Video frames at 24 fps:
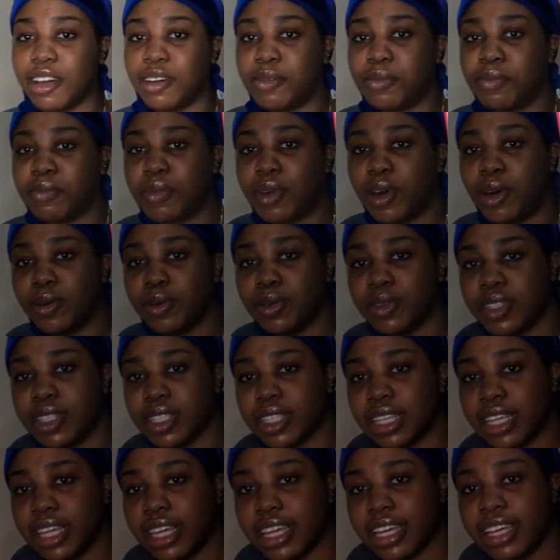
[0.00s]

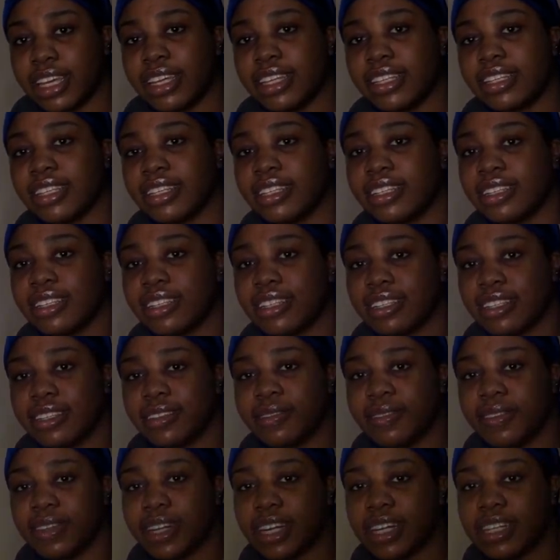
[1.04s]
moleskin, if
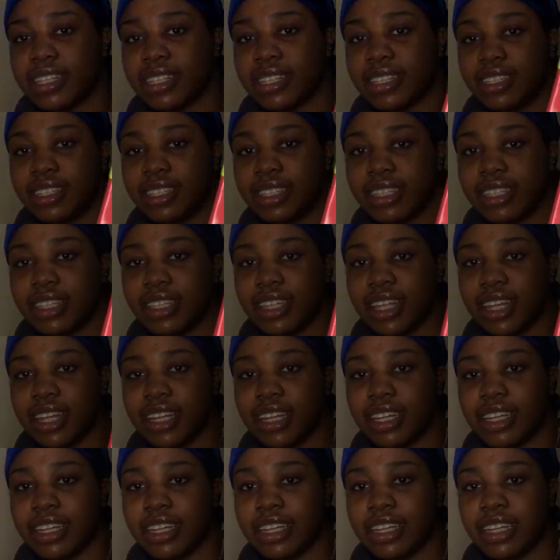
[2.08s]
you guys can see
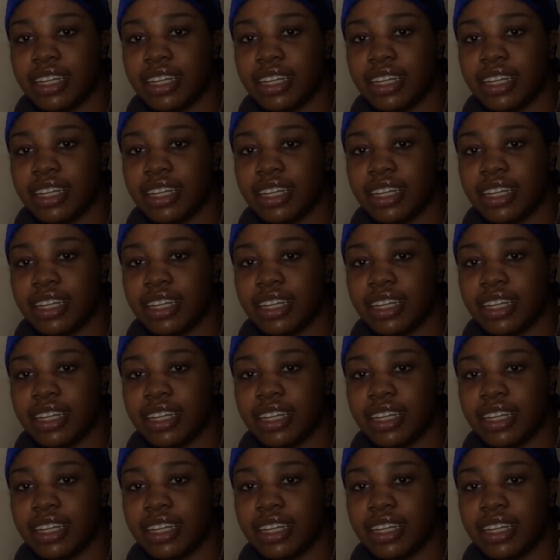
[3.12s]
that.